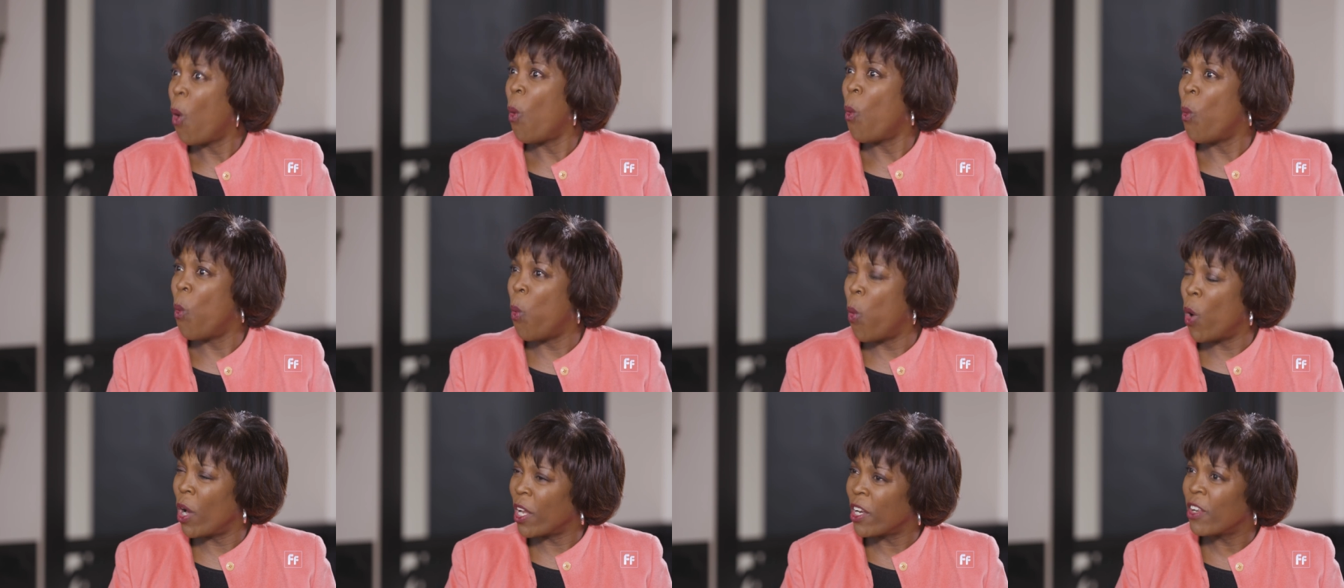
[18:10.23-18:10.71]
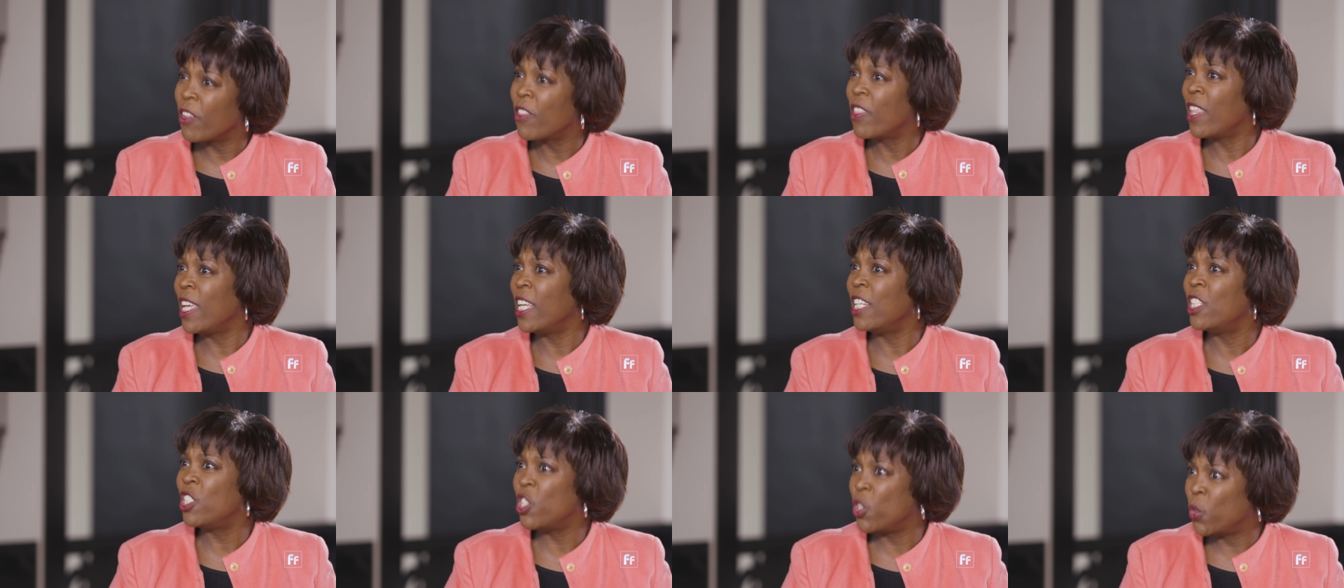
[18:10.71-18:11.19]
What are
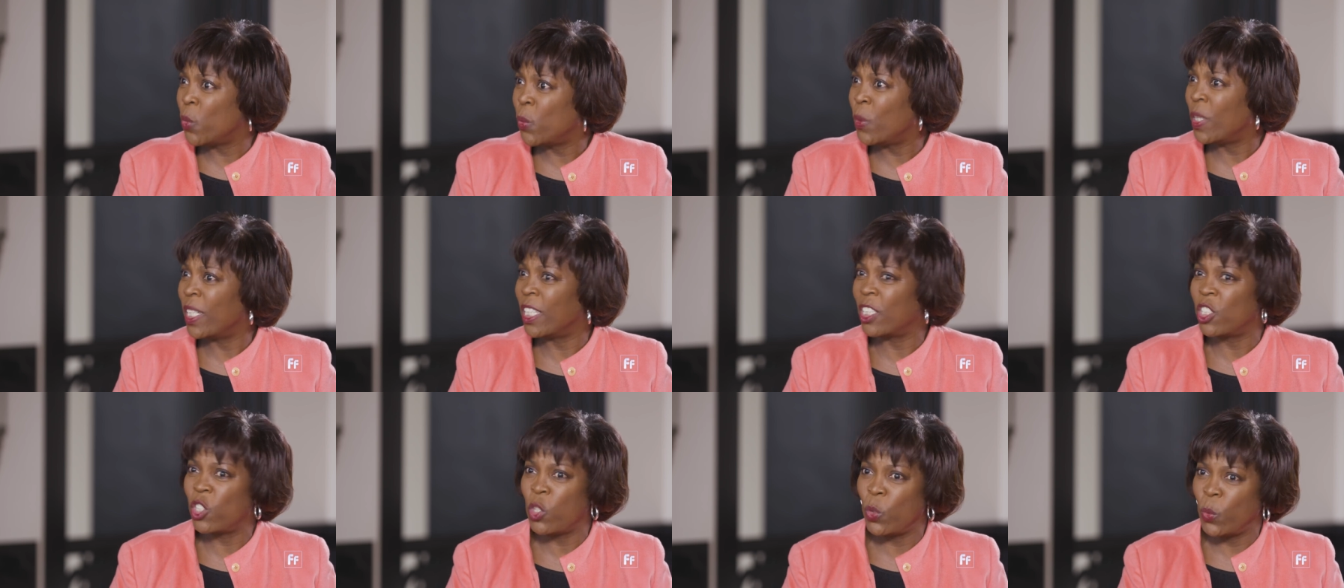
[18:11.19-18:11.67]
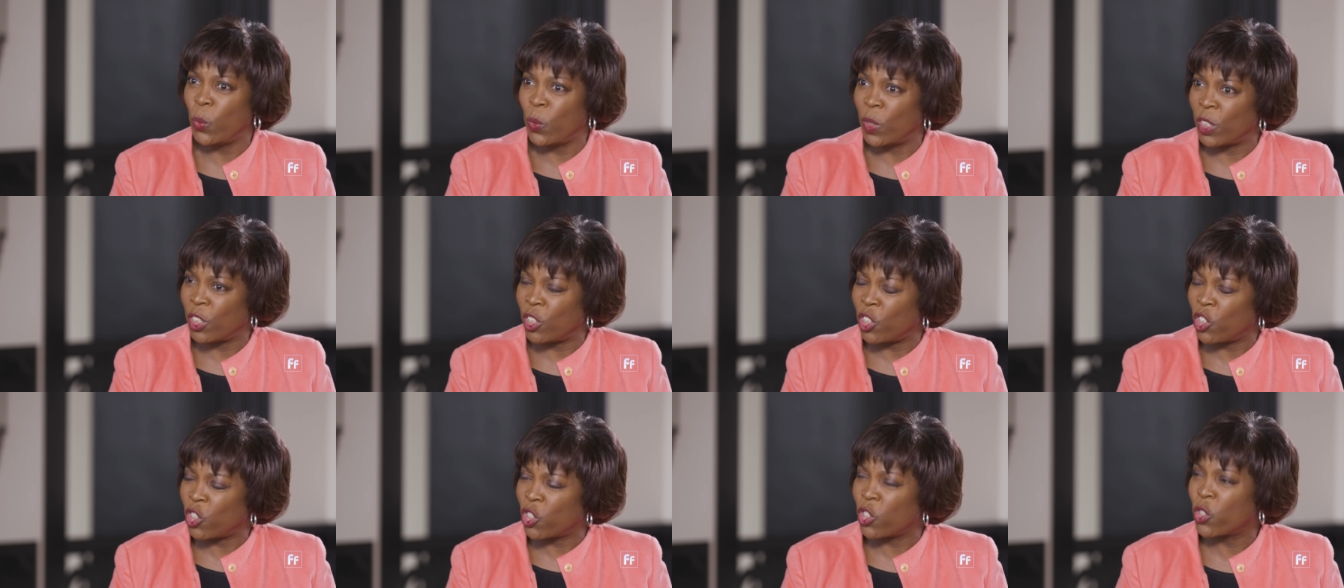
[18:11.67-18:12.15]
they doing to
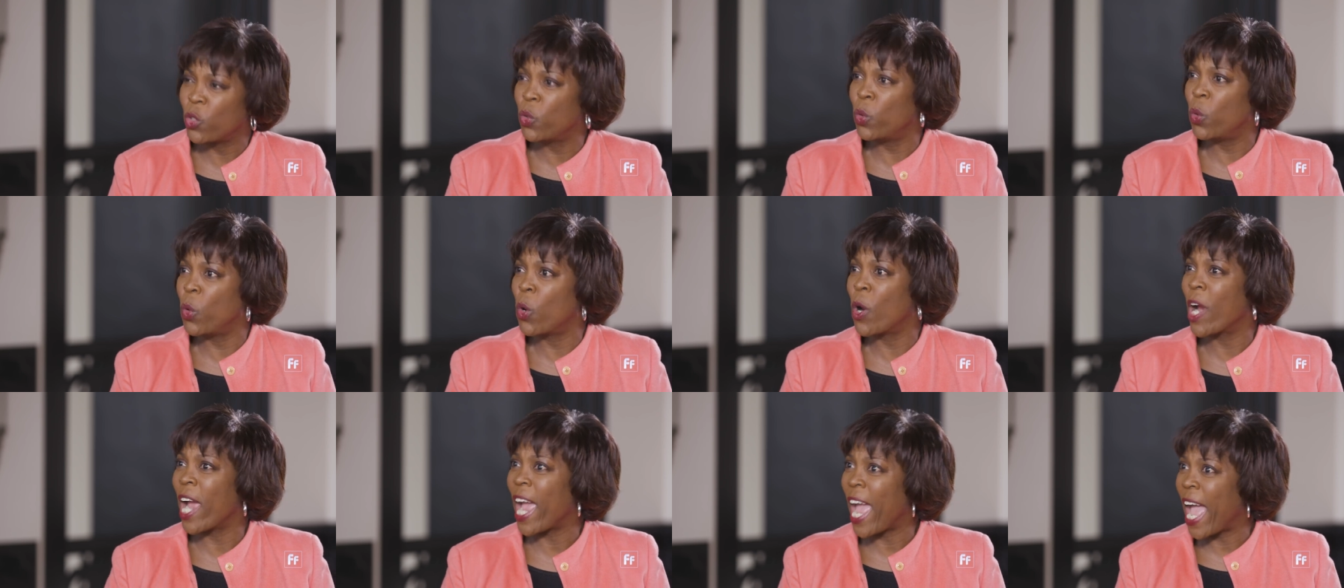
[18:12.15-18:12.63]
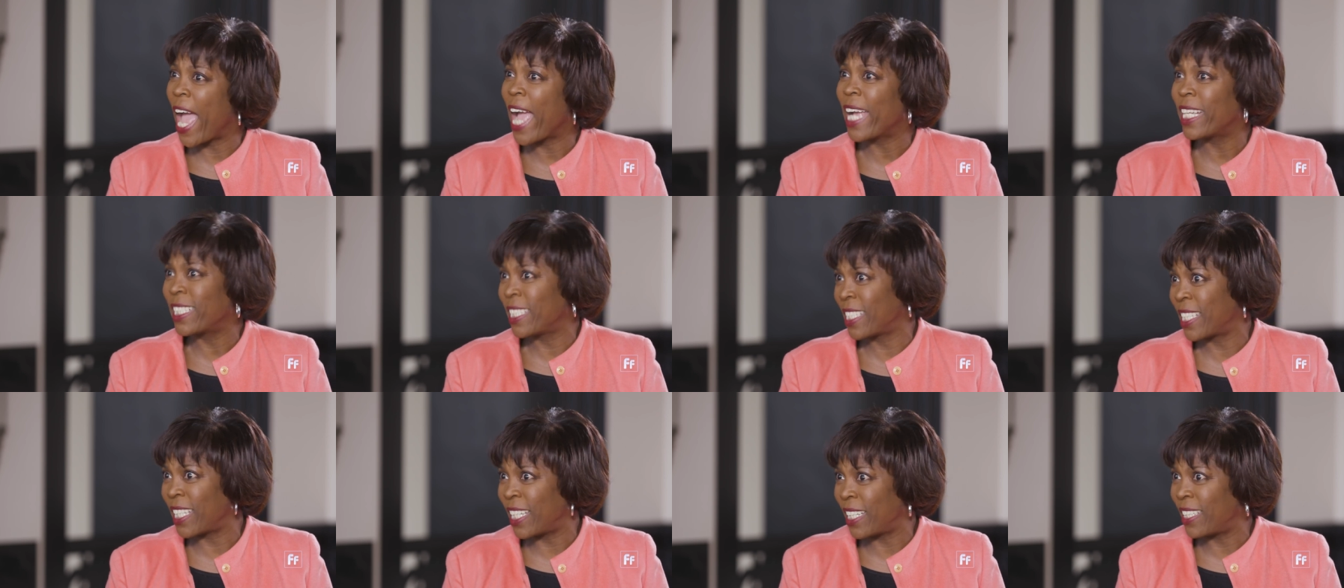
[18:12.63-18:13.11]
ensure
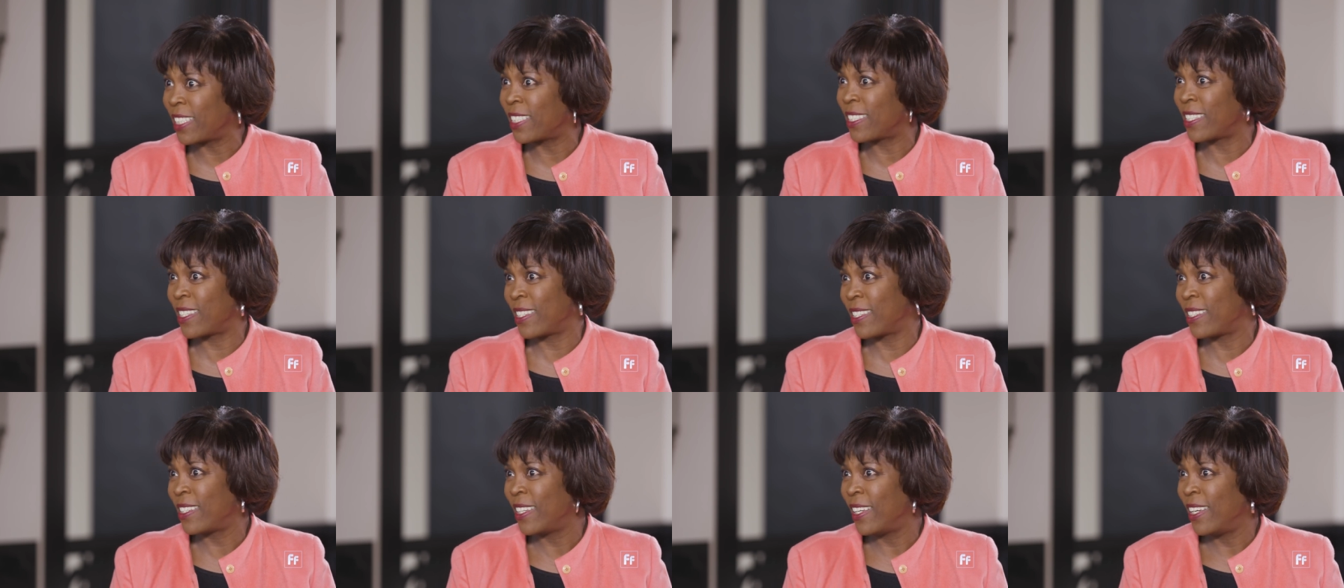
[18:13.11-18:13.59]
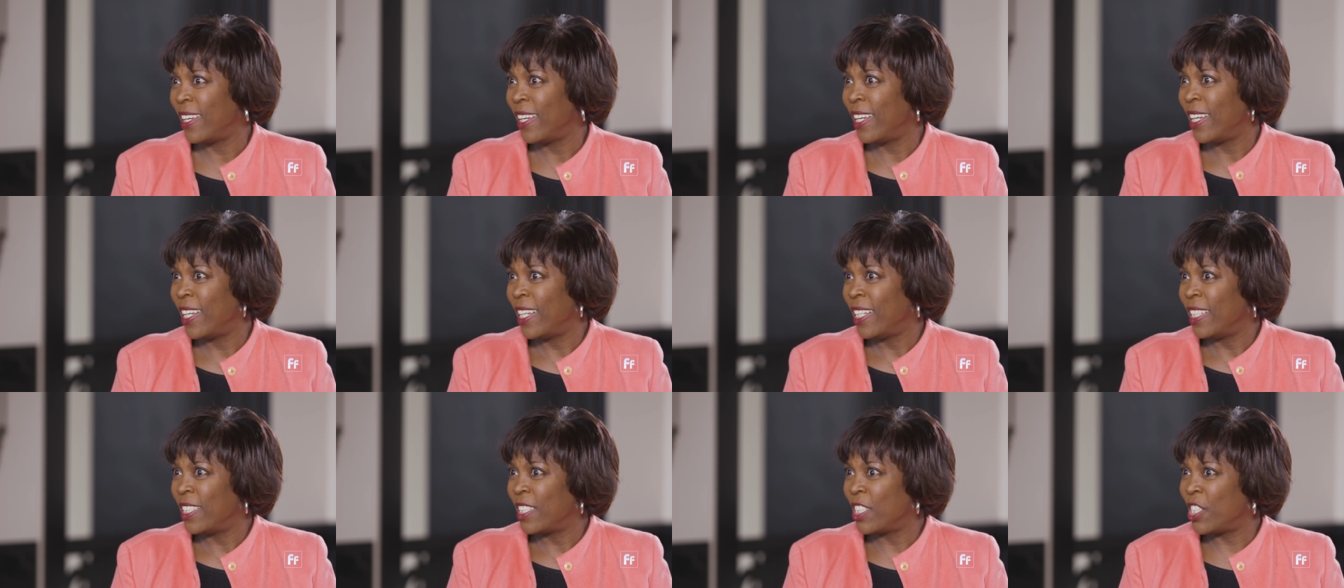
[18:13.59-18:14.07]
access
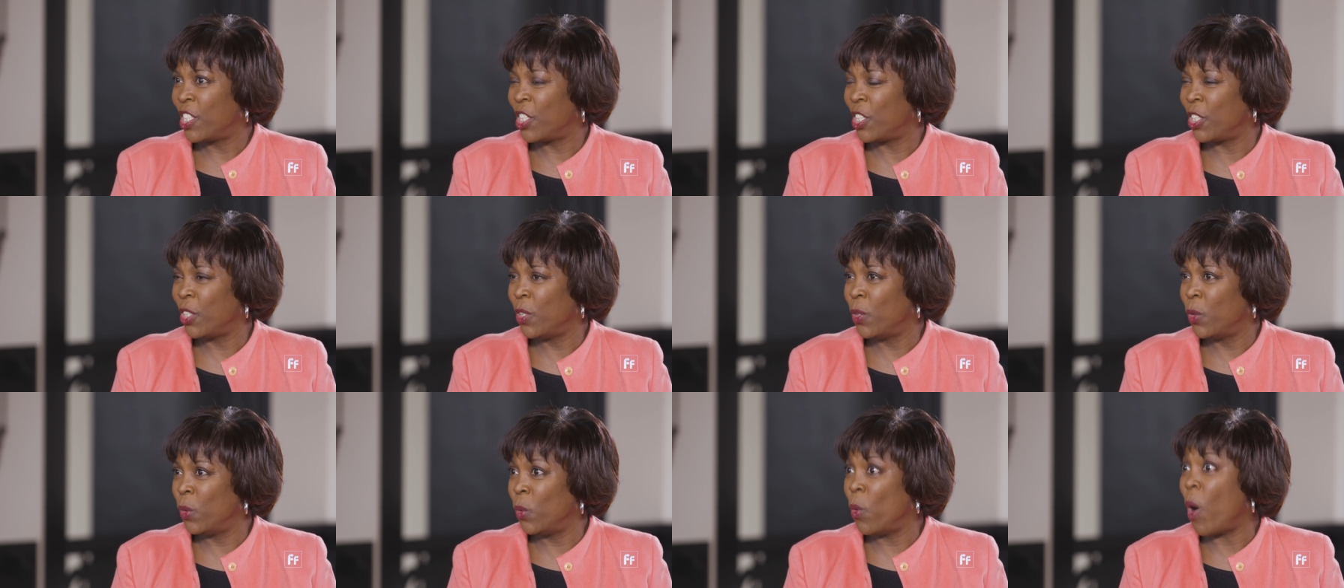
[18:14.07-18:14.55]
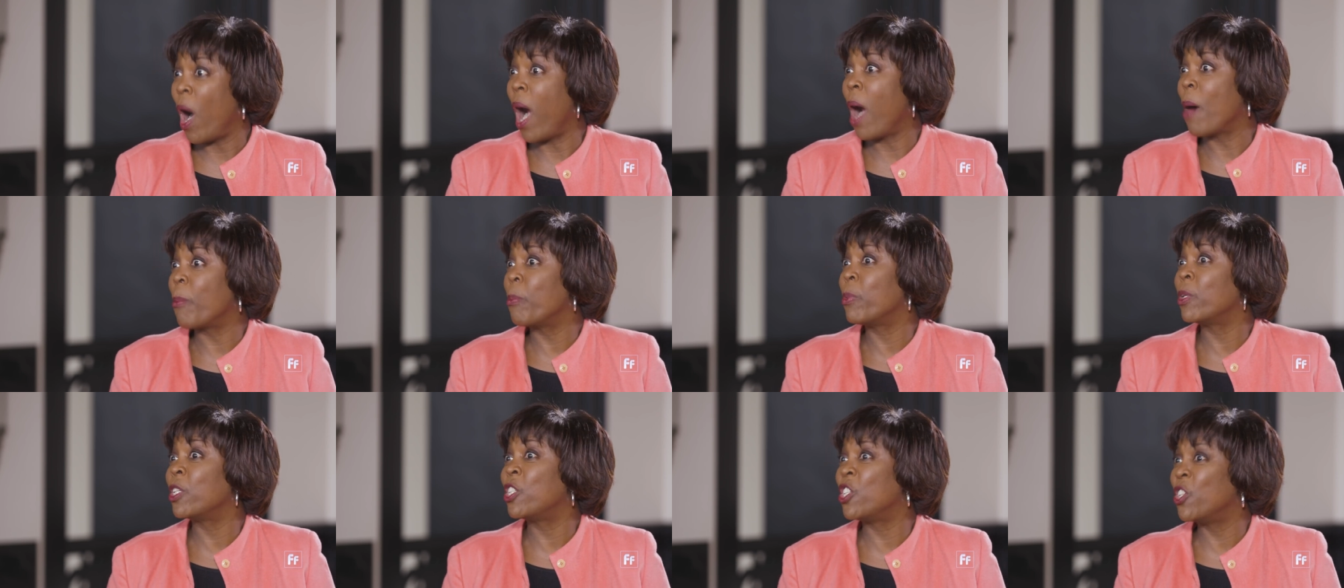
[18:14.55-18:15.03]
to
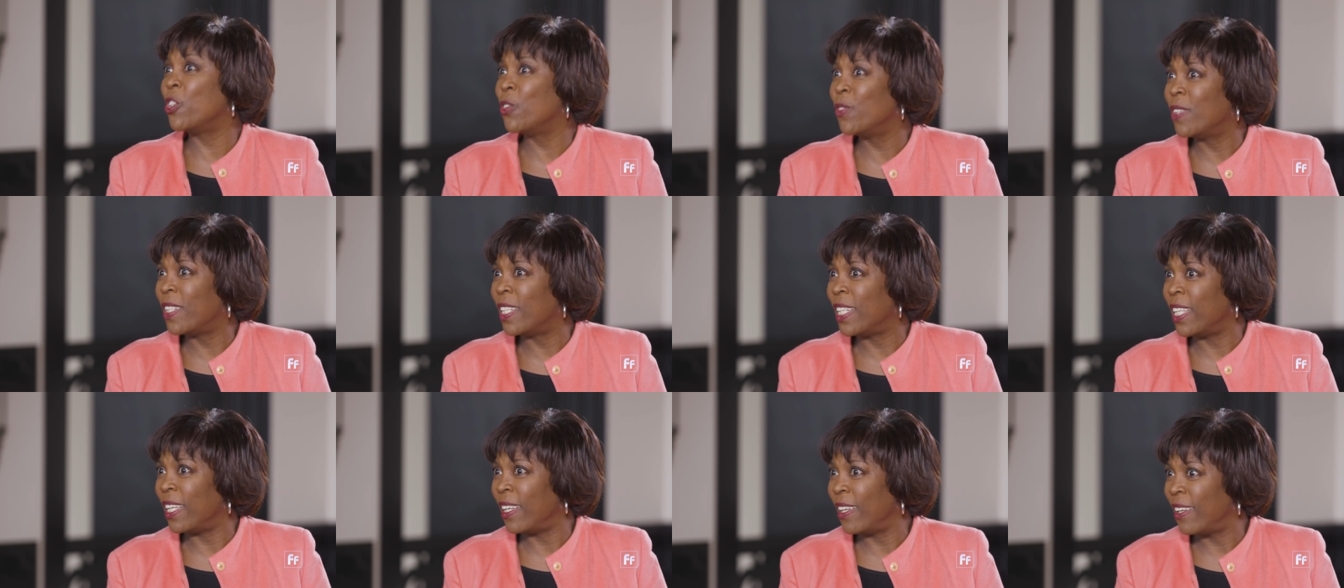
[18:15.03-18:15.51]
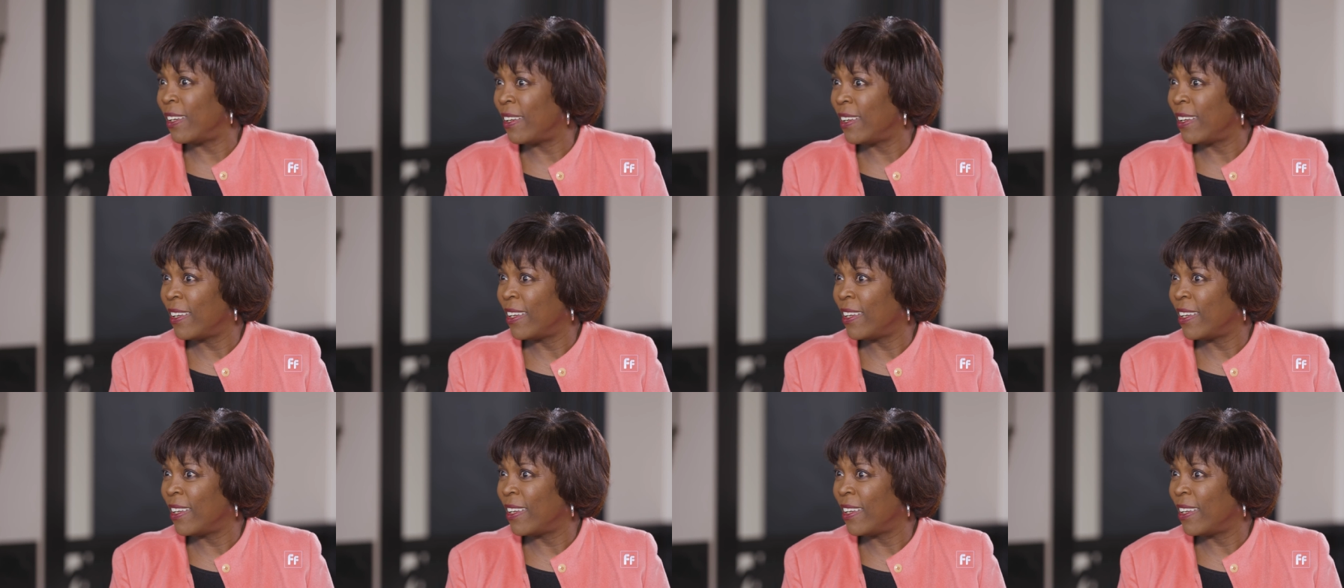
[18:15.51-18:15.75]
opportunity